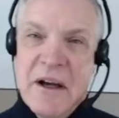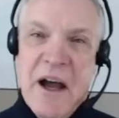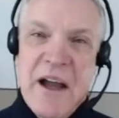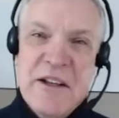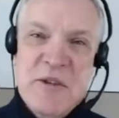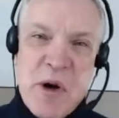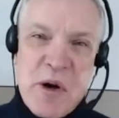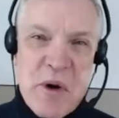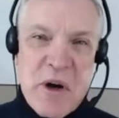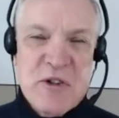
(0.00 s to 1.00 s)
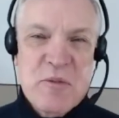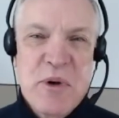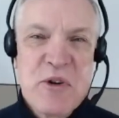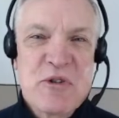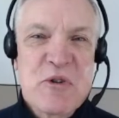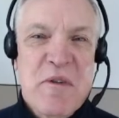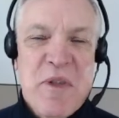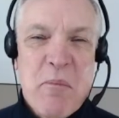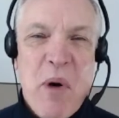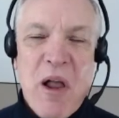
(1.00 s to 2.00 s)
Hi, it's Mark Bossert, producer of
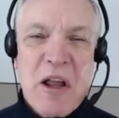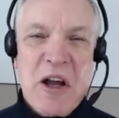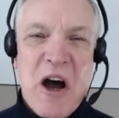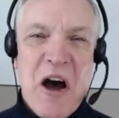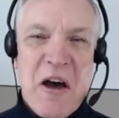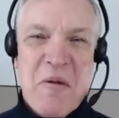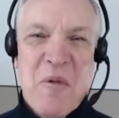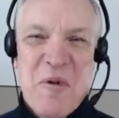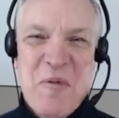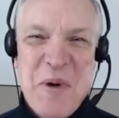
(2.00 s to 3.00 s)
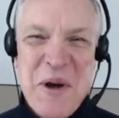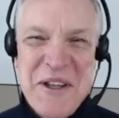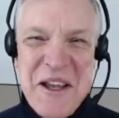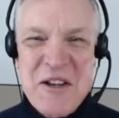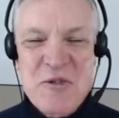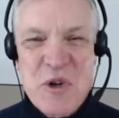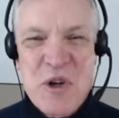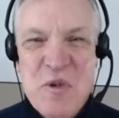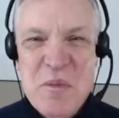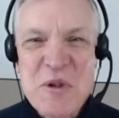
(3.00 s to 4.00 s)
the Pawlik Automotive Podcast. We're
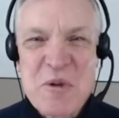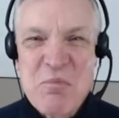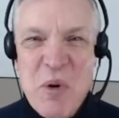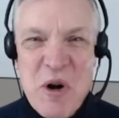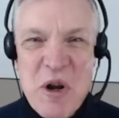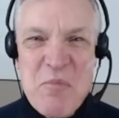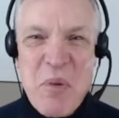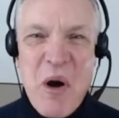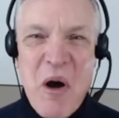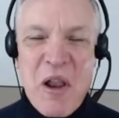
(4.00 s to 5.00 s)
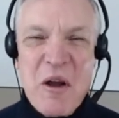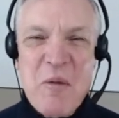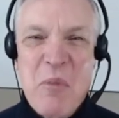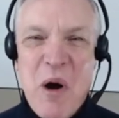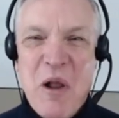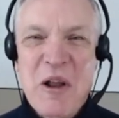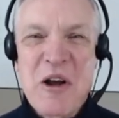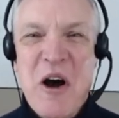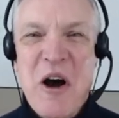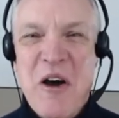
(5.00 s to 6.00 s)
here with Mr. Bernie Pawlik, Pawlik
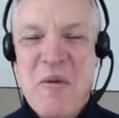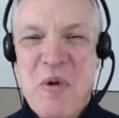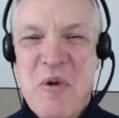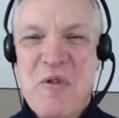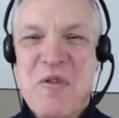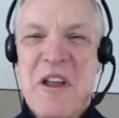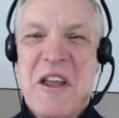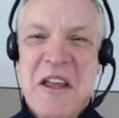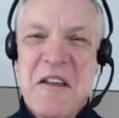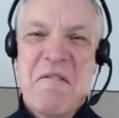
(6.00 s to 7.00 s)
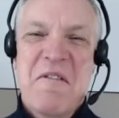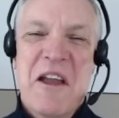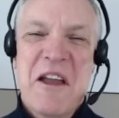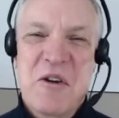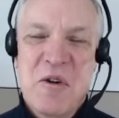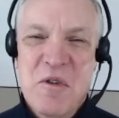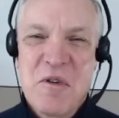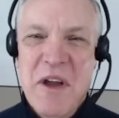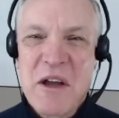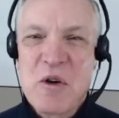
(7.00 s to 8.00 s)
Automotive in Vancouver,
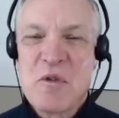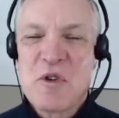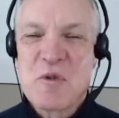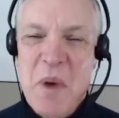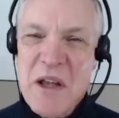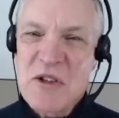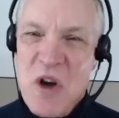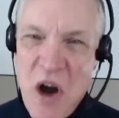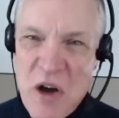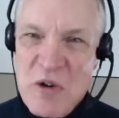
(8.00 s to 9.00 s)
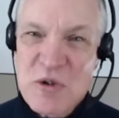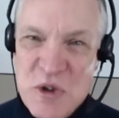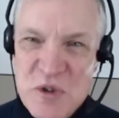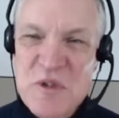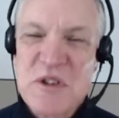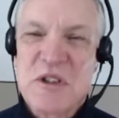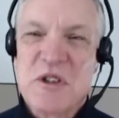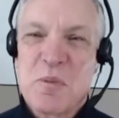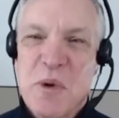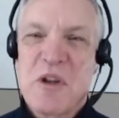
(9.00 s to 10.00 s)
Vancouver's best auto service
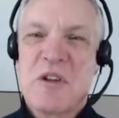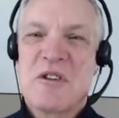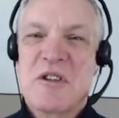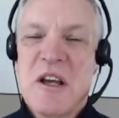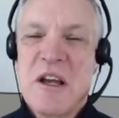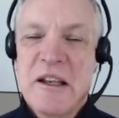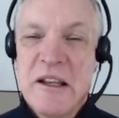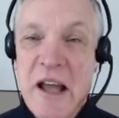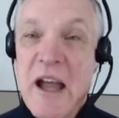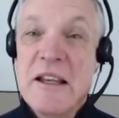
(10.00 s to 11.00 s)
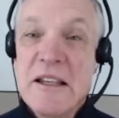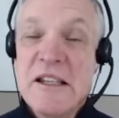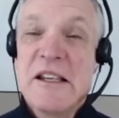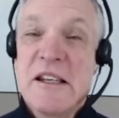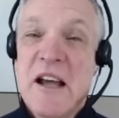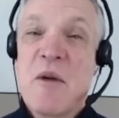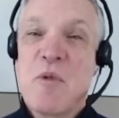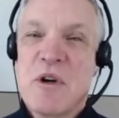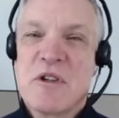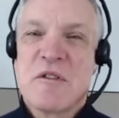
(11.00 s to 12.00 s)
experience. 19-time
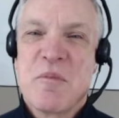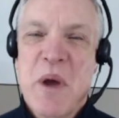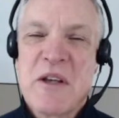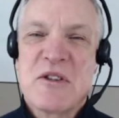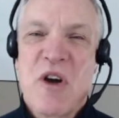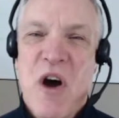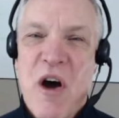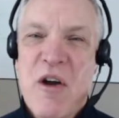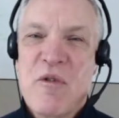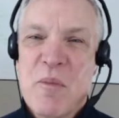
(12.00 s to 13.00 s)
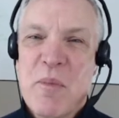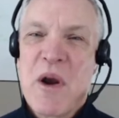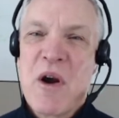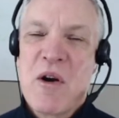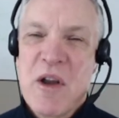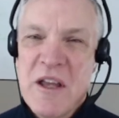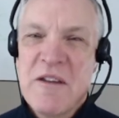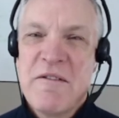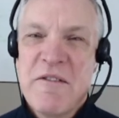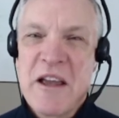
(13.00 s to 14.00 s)
winners of Best Auto Repair
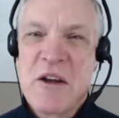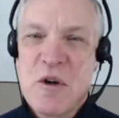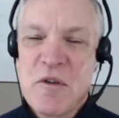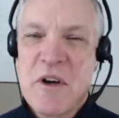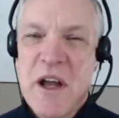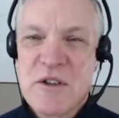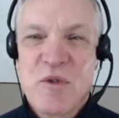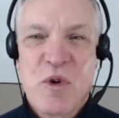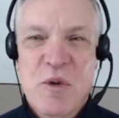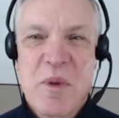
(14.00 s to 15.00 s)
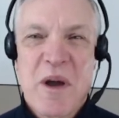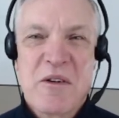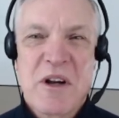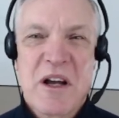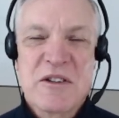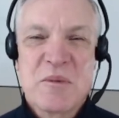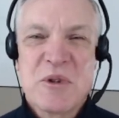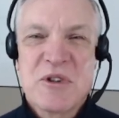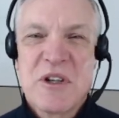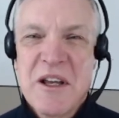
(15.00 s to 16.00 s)
in Vancouver as voted by their
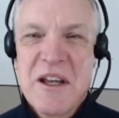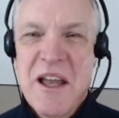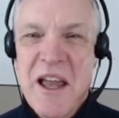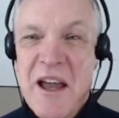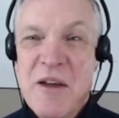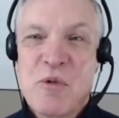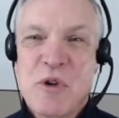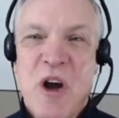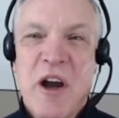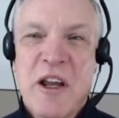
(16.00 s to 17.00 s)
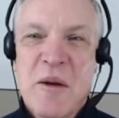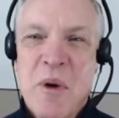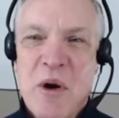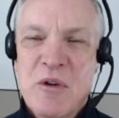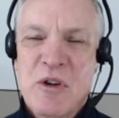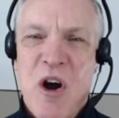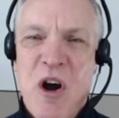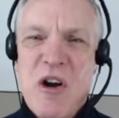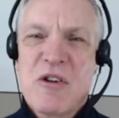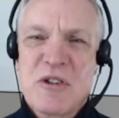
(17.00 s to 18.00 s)
customers. And we're talking about
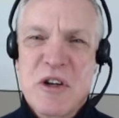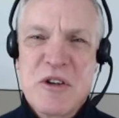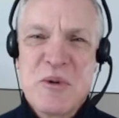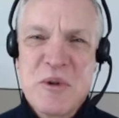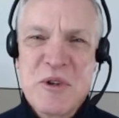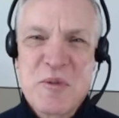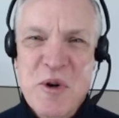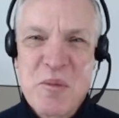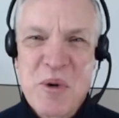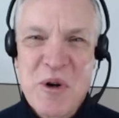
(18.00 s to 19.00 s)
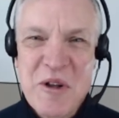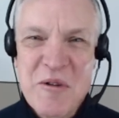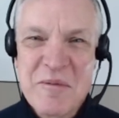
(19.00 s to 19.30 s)
cars. How are you doing this morning, Bernie?